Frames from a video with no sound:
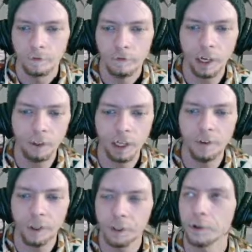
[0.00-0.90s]
Yeah, I was
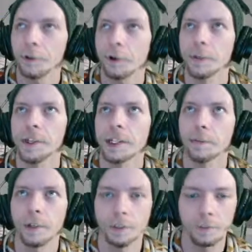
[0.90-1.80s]
diving into a little bit of C++
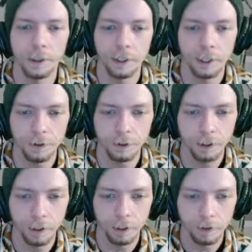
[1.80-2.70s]

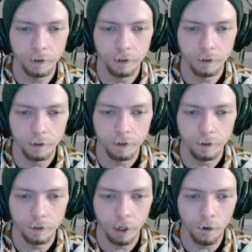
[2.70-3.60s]
yesterday.
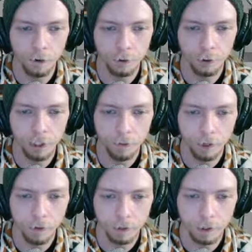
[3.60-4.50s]
Off stream,
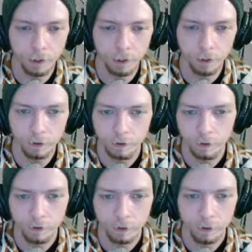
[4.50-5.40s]
I was doing
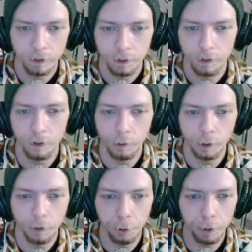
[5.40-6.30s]
a
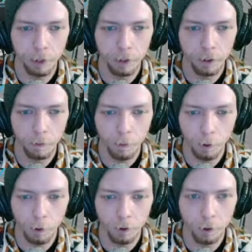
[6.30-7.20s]
little bit
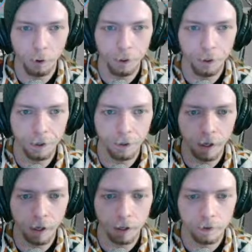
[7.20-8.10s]
more learning on
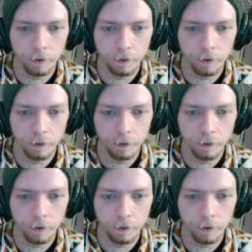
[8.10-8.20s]
that.